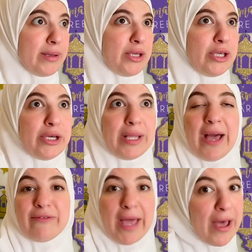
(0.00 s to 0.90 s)
You'll
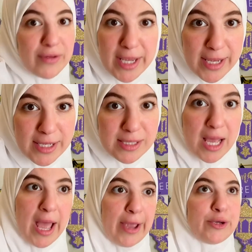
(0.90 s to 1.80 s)
have cavities
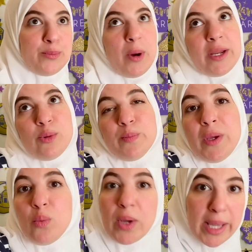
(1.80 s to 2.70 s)
and your body will be
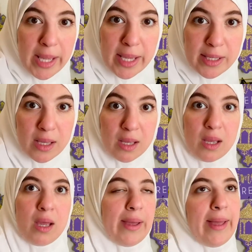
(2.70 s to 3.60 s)
weak
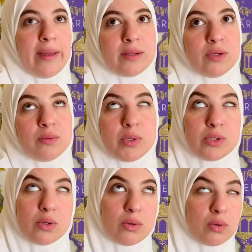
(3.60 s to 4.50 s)
and you'll be
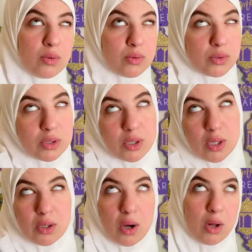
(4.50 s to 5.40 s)
so
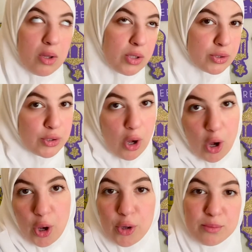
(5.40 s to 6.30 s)
sick all the
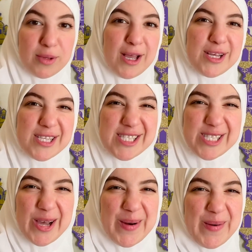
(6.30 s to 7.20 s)
time.
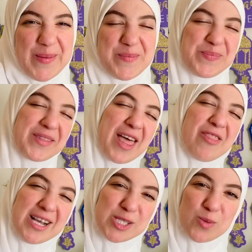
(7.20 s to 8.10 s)
So
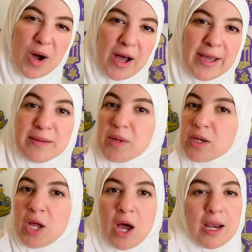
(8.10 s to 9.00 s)
that's why
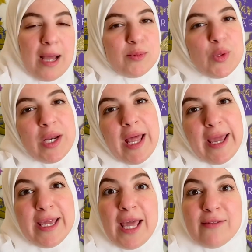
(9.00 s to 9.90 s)
Allah, alhamdulillah,
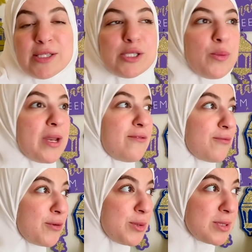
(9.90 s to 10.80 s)
He gave us so many
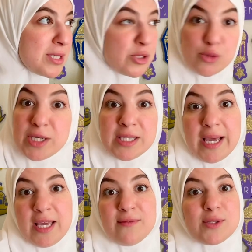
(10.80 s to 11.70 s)
fruits, trees
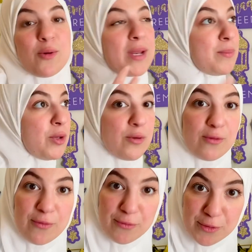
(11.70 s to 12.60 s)
that give so many
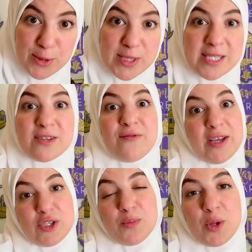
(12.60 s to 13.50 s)
beautiful fruits and
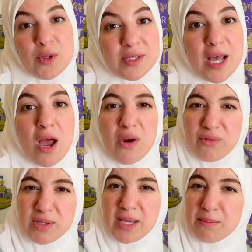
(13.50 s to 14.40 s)
vegetables.
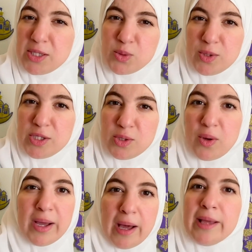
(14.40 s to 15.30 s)
Fruits can be sweet too.
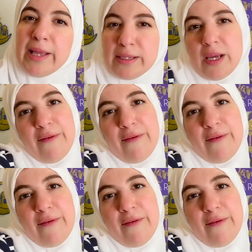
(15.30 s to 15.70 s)
I like to have